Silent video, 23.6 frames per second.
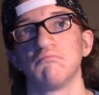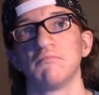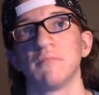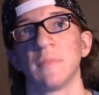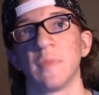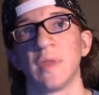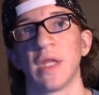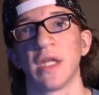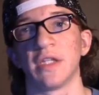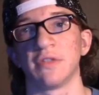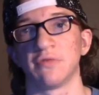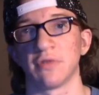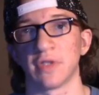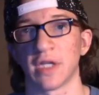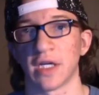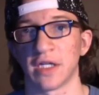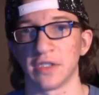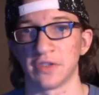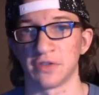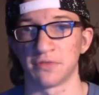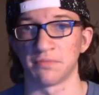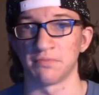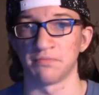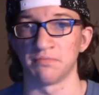that's when
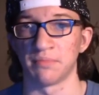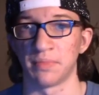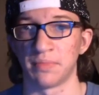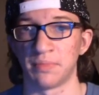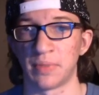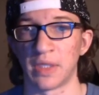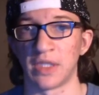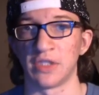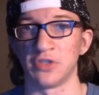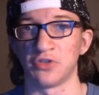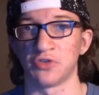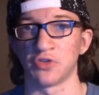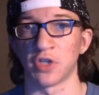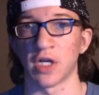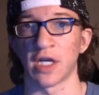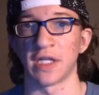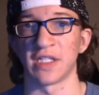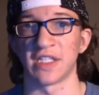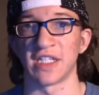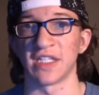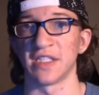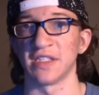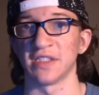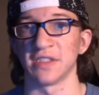I've been
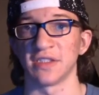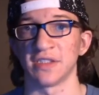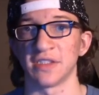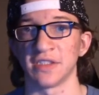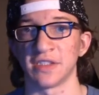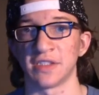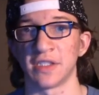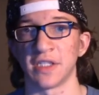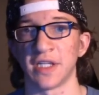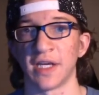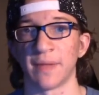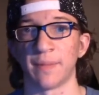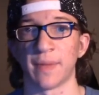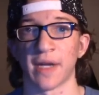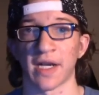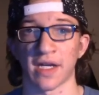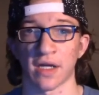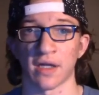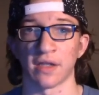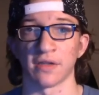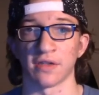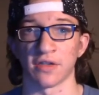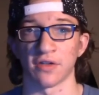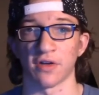trying to get to get back
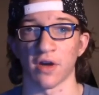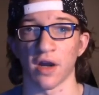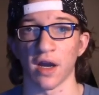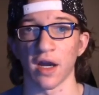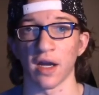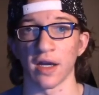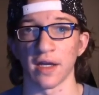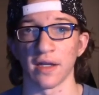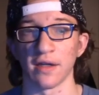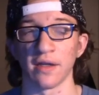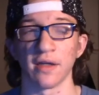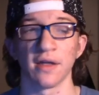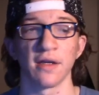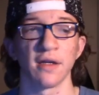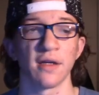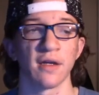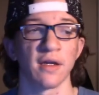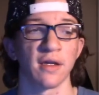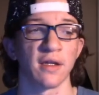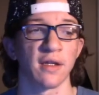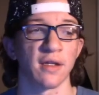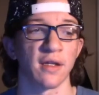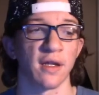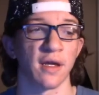on the grind.
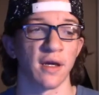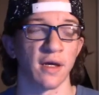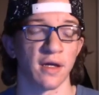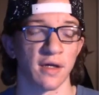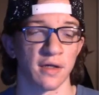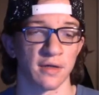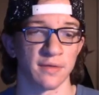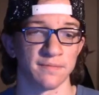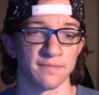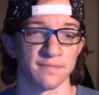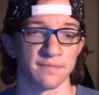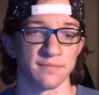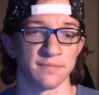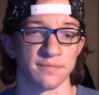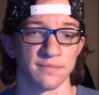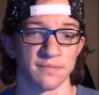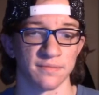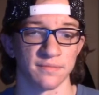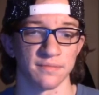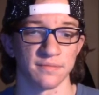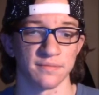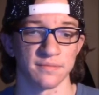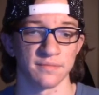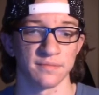
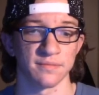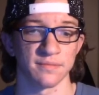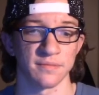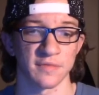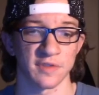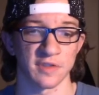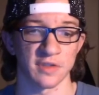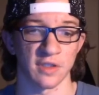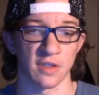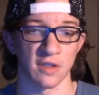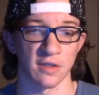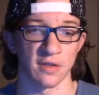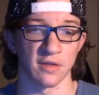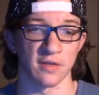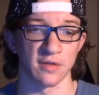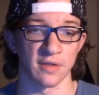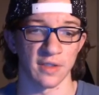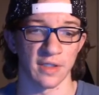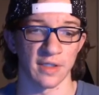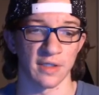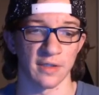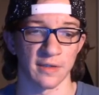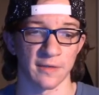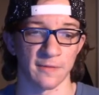Um, so
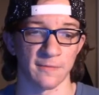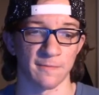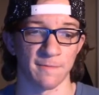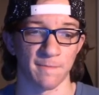yeah,